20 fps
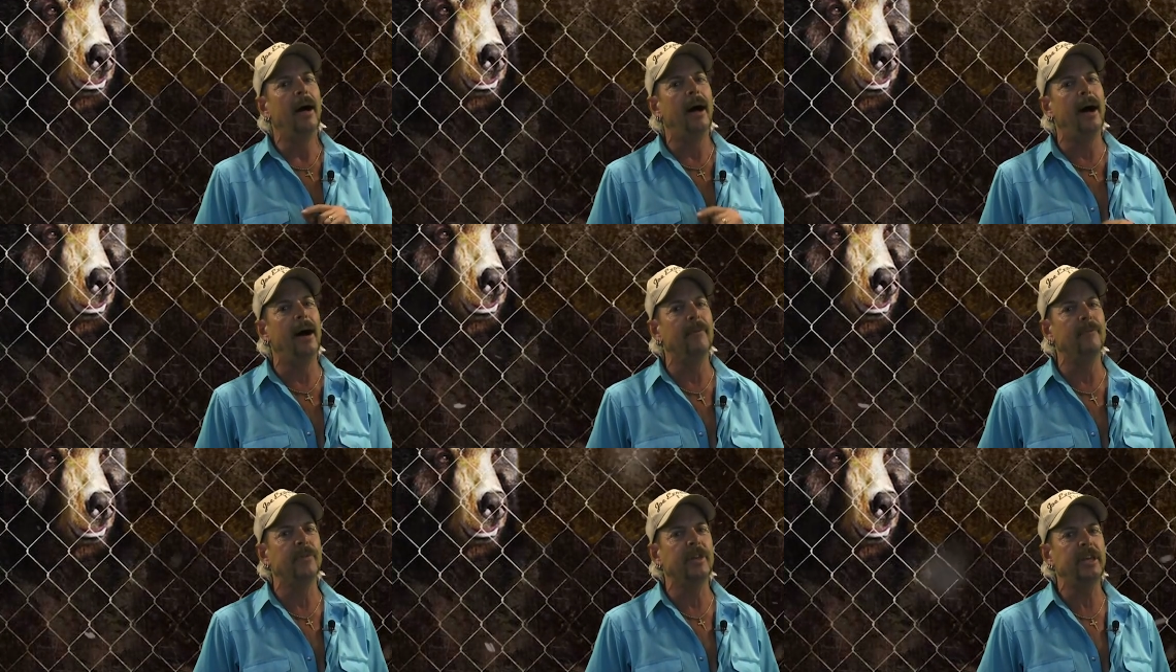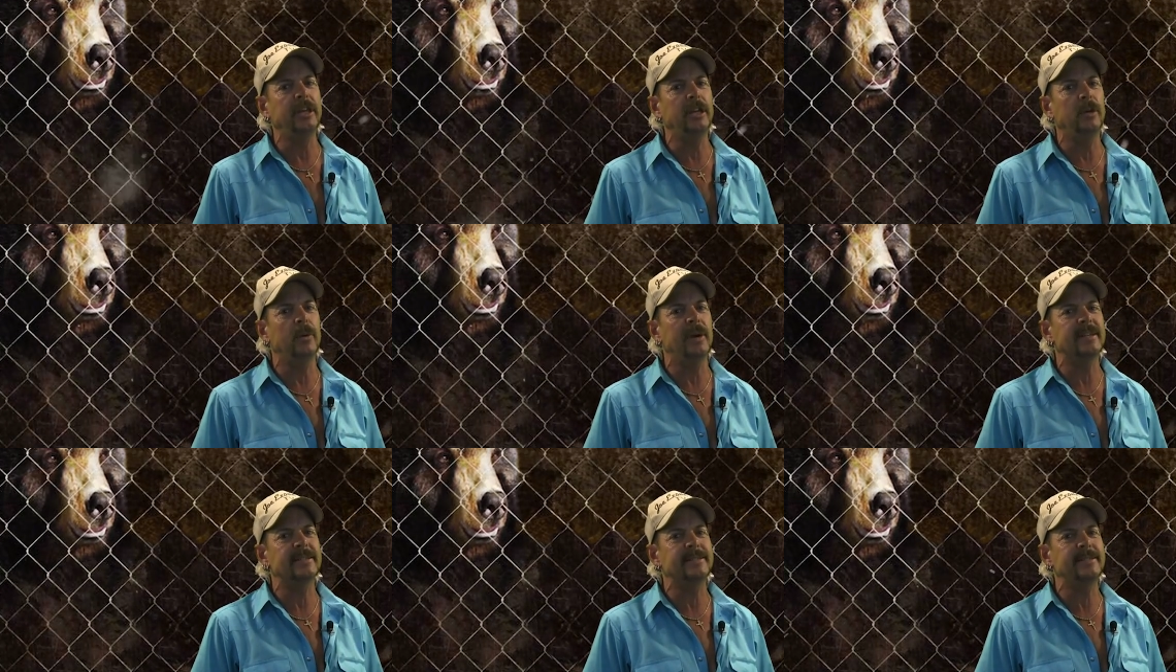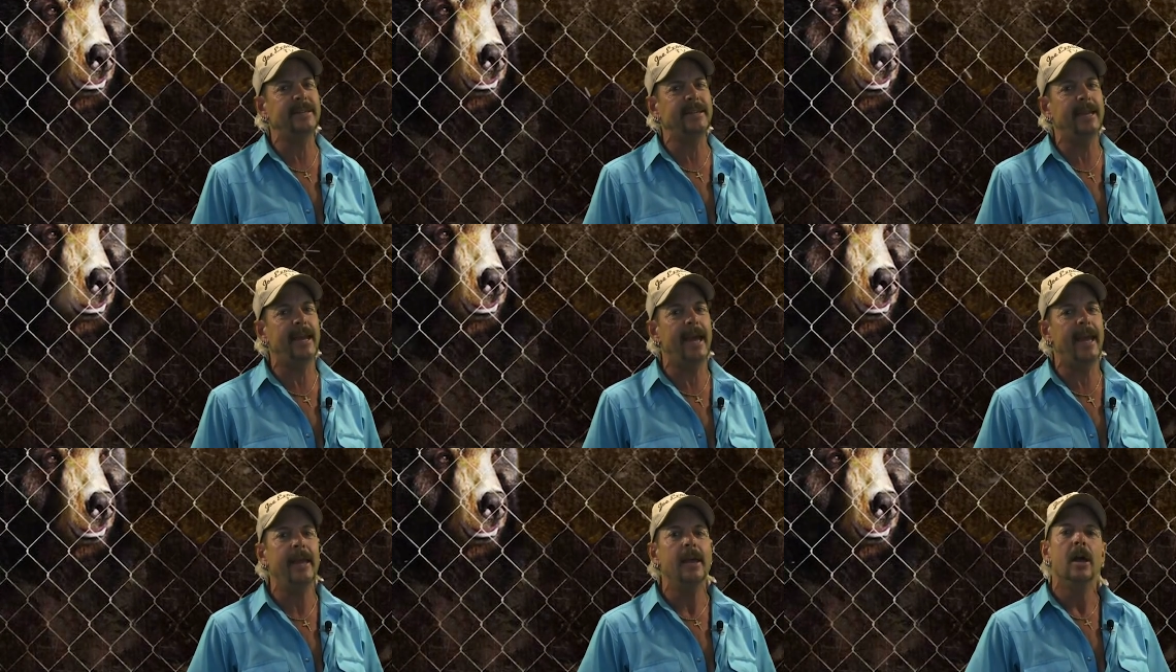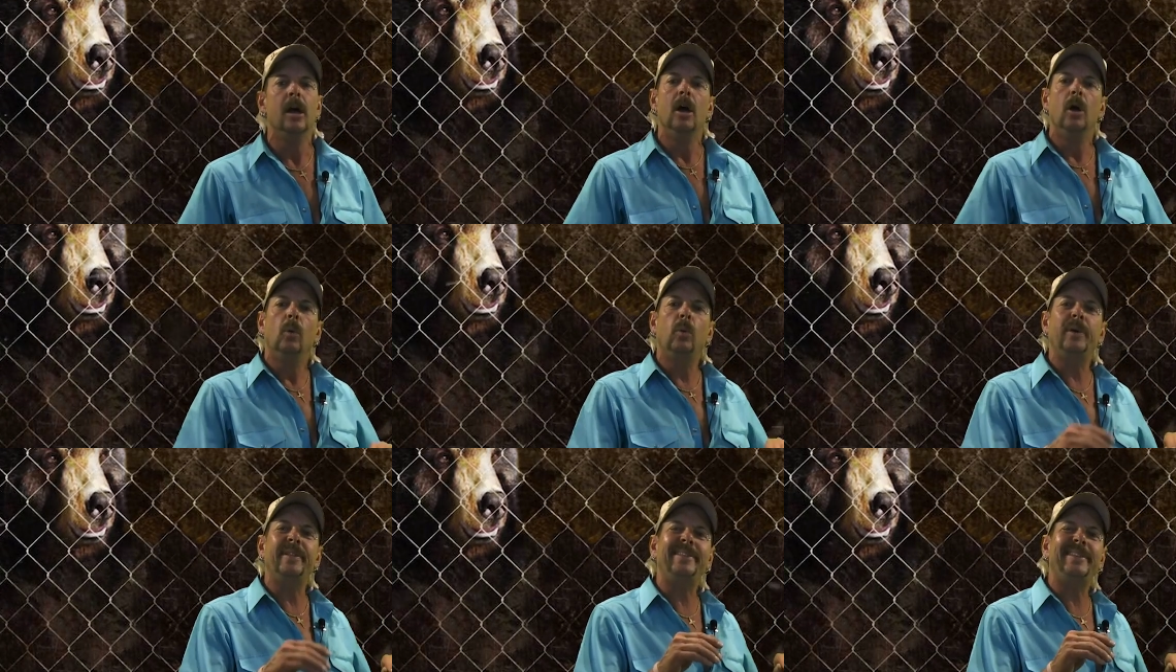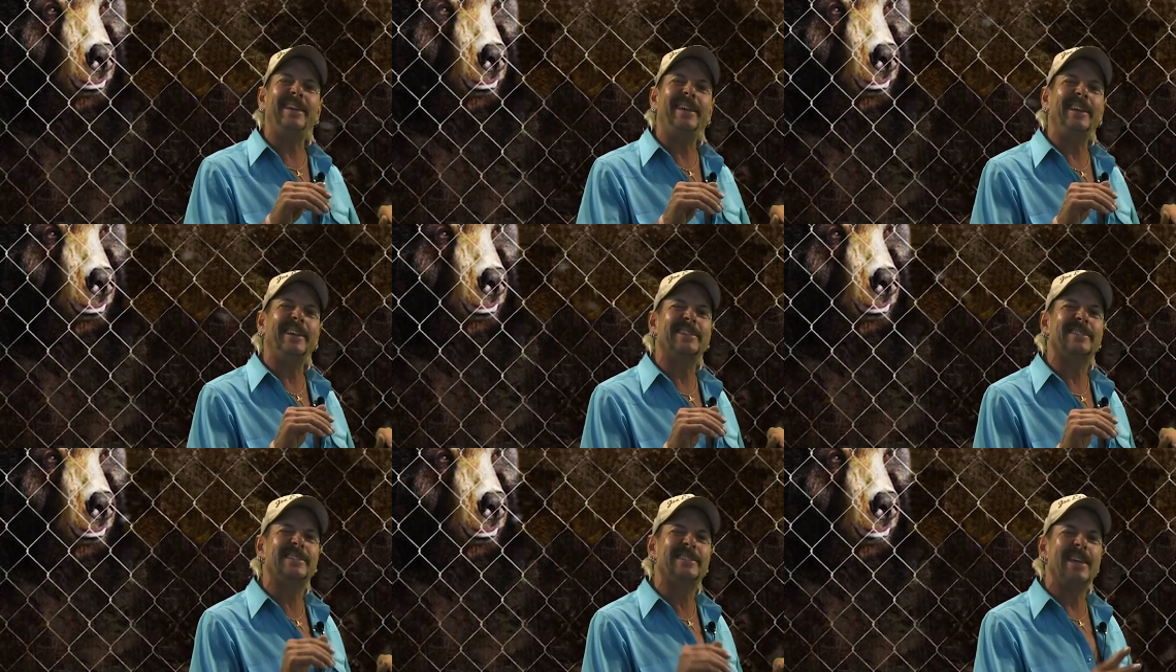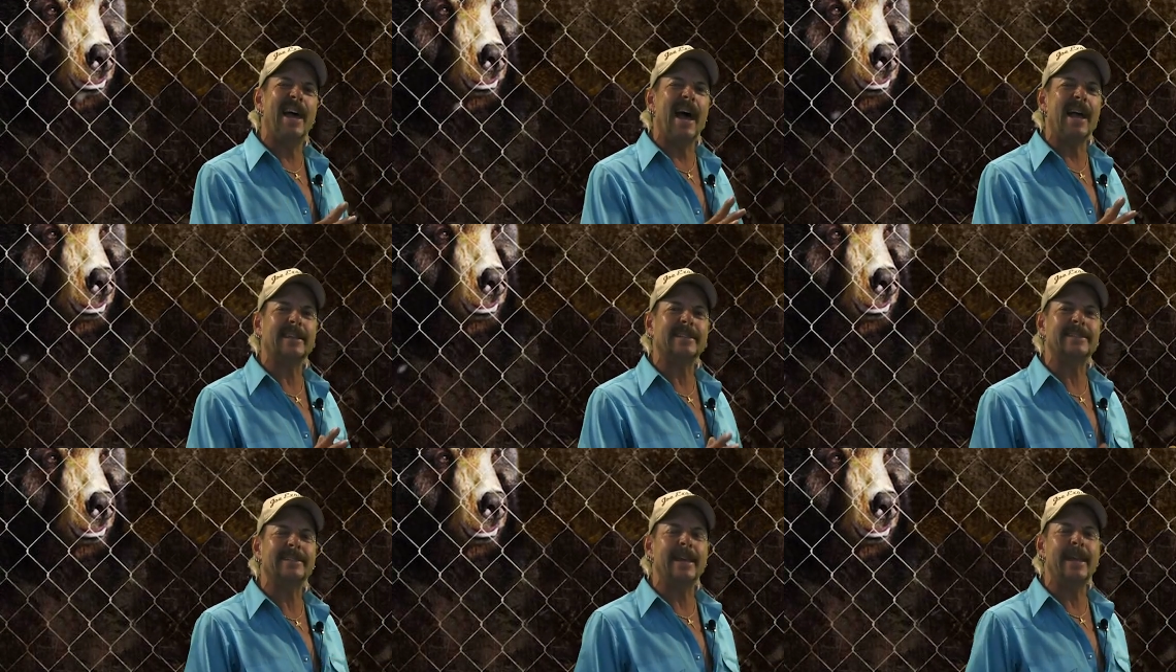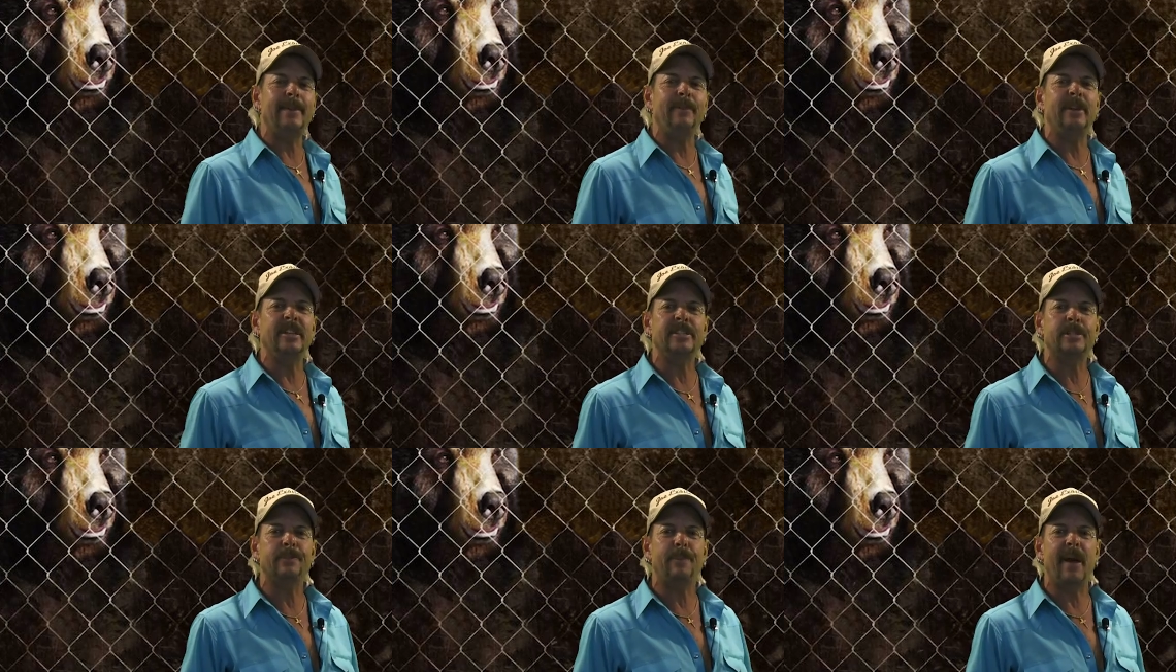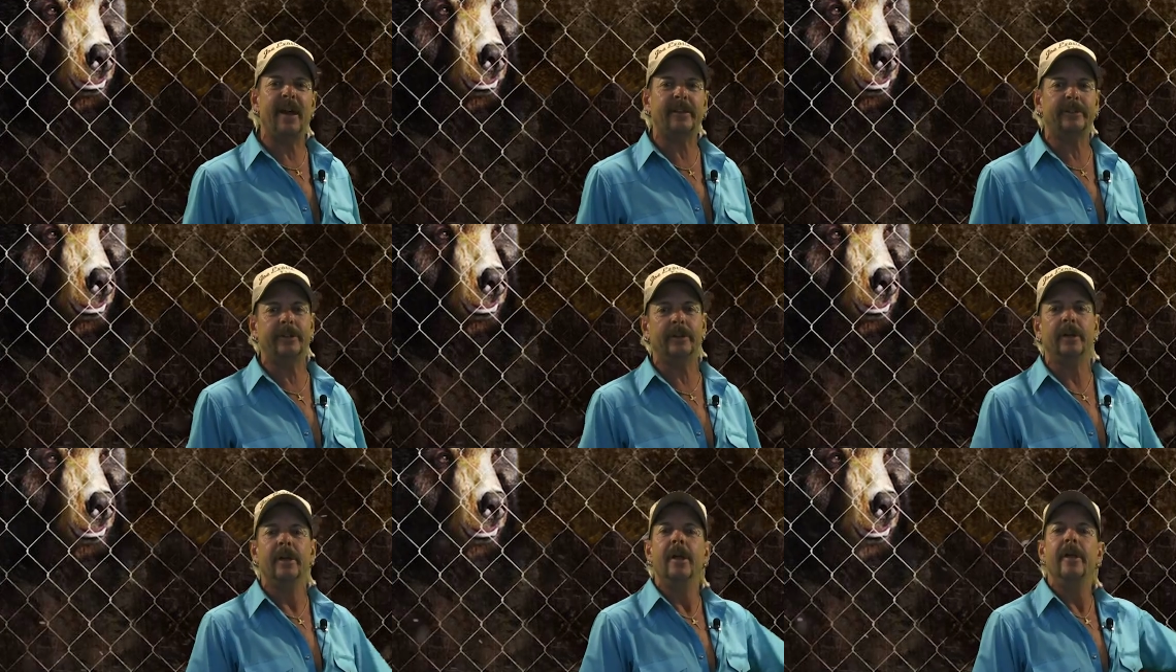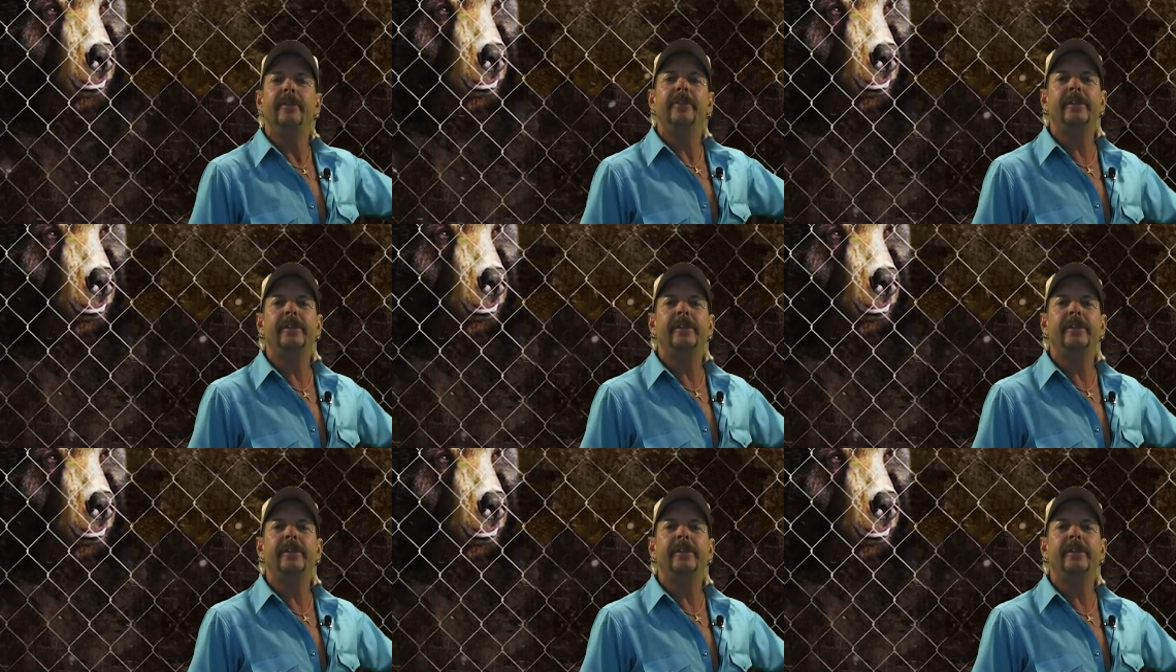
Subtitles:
of the USDA with the exact same inspector